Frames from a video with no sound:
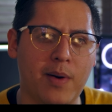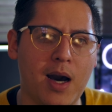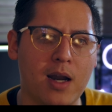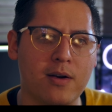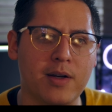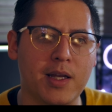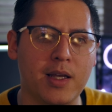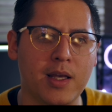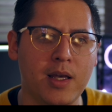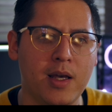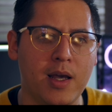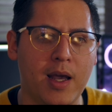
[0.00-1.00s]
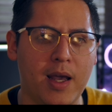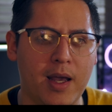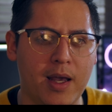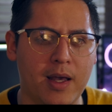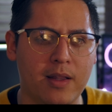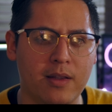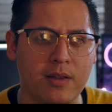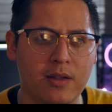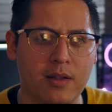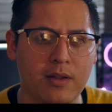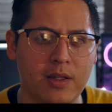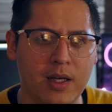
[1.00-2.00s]
battery, and
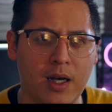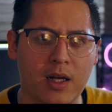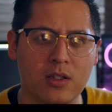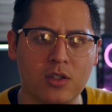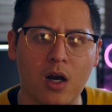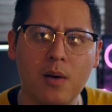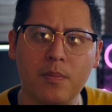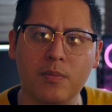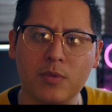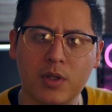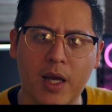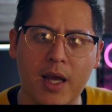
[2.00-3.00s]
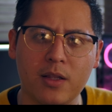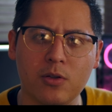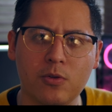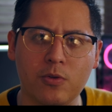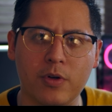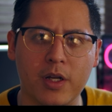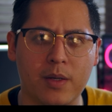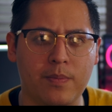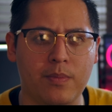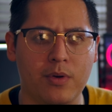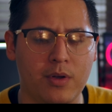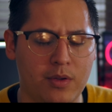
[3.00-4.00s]
the top handle grip,
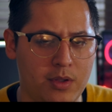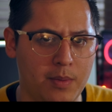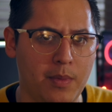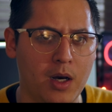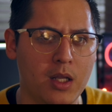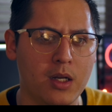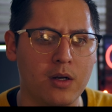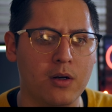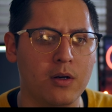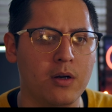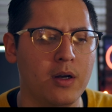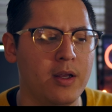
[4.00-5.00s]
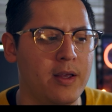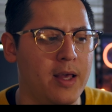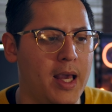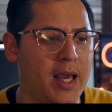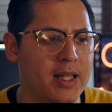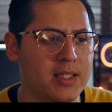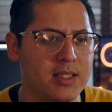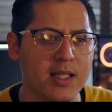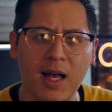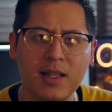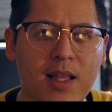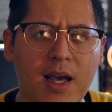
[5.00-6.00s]
the monitor, it's
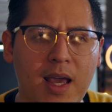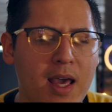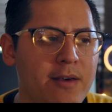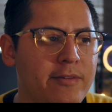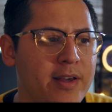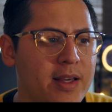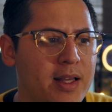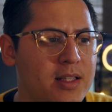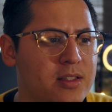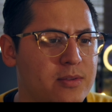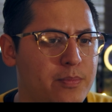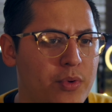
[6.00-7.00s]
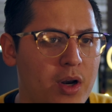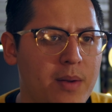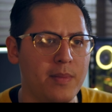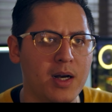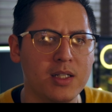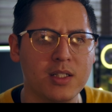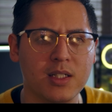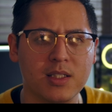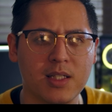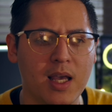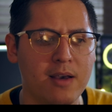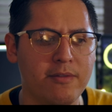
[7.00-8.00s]
not that heavy. It's pretty much
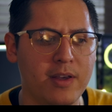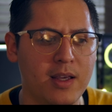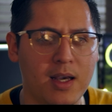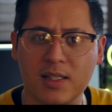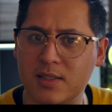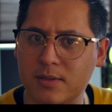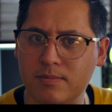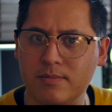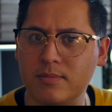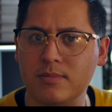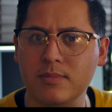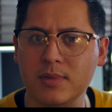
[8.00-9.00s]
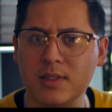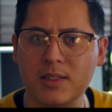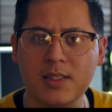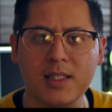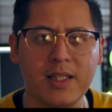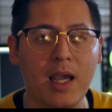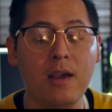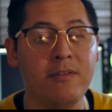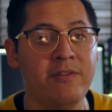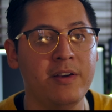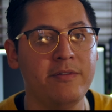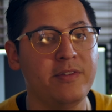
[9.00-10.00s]
as heavy as the
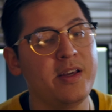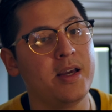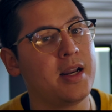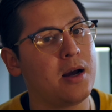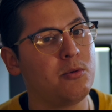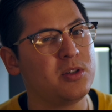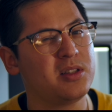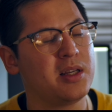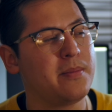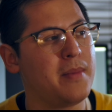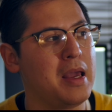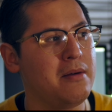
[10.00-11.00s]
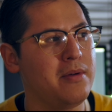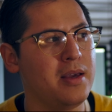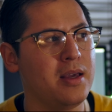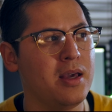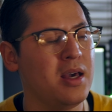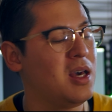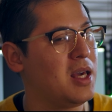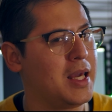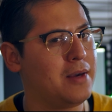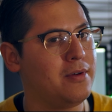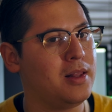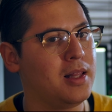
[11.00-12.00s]
D850, and I would say maybe
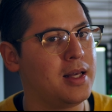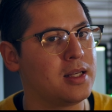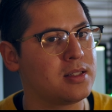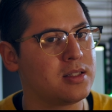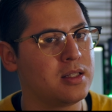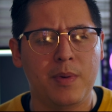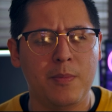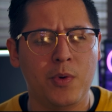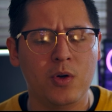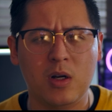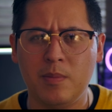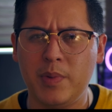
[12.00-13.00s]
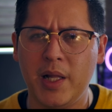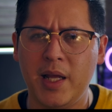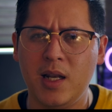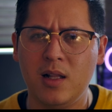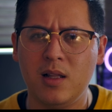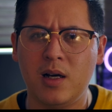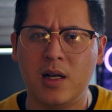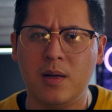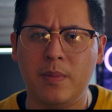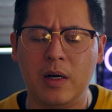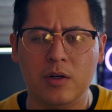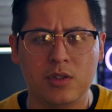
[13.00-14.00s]
even less. People complain a lot
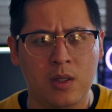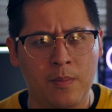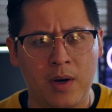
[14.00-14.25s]
about the